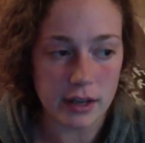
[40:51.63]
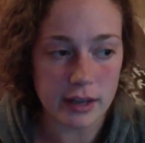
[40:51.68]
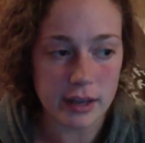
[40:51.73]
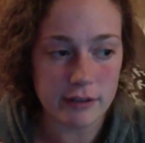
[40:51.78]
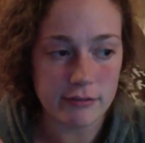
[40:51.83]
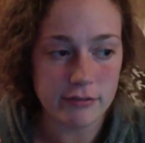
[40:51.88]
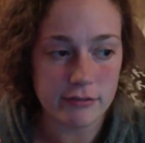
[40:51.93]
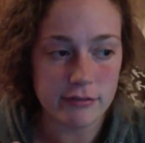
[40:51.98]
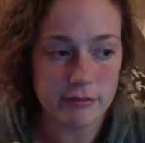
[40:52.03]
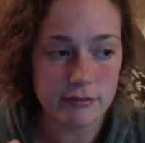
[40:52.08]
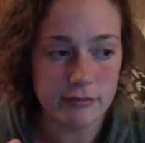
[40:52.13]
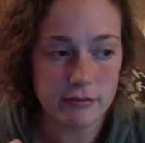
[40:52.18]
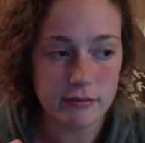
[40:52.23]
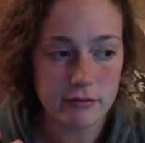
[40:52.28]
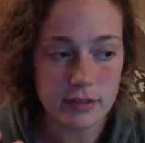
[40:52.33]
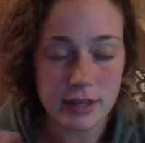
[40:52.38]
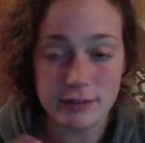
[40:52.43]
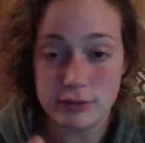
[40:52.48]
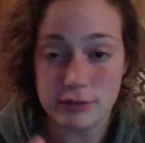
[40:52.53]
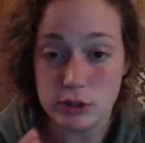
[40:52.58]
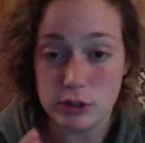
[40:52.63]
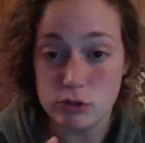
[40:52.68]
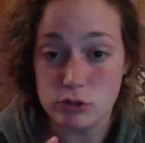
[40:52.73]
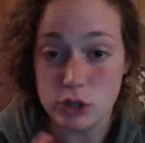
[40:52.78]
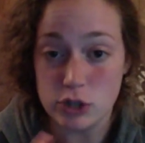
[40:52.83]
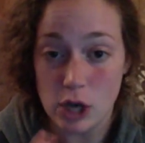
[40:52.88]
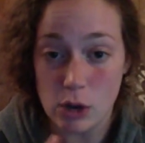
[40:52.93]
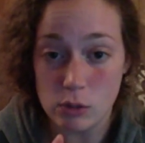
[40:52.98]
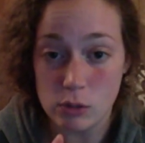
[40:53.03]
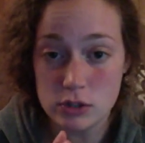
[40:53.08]
If you
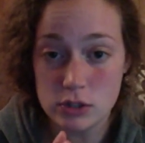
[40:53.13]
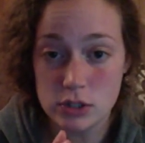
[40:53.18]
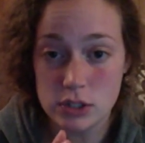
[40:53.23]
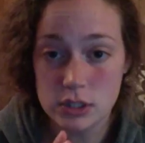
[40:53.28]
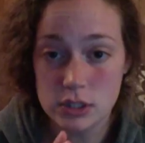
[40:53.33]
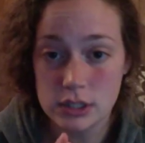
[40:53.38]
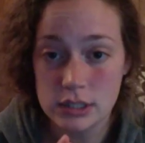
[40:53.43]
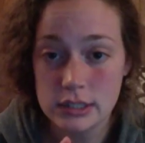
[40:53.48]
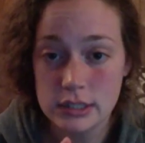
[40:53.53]
don't,